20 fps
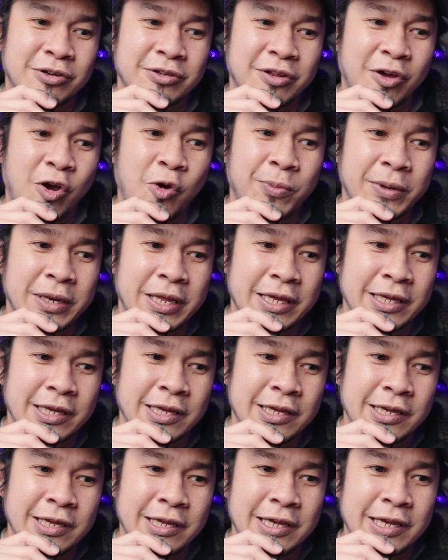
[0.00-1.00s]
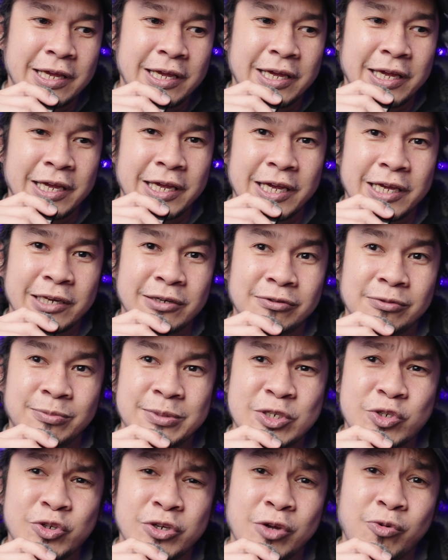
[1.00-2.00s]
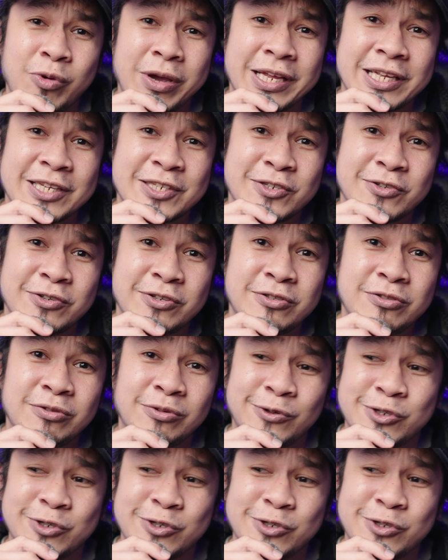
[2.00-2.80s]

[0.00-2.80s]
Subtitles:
the opening, and we'll be shooting weddings soon.